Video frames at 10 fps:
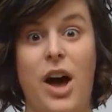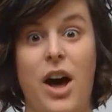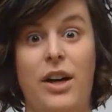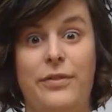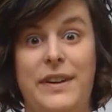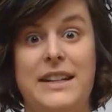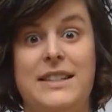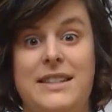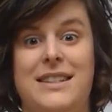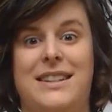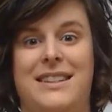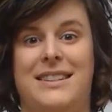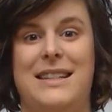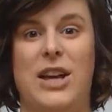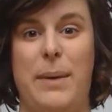All fixed.
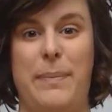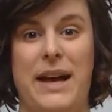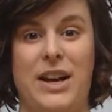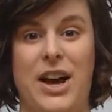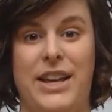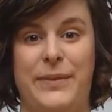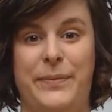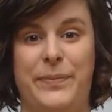Let's hop back on.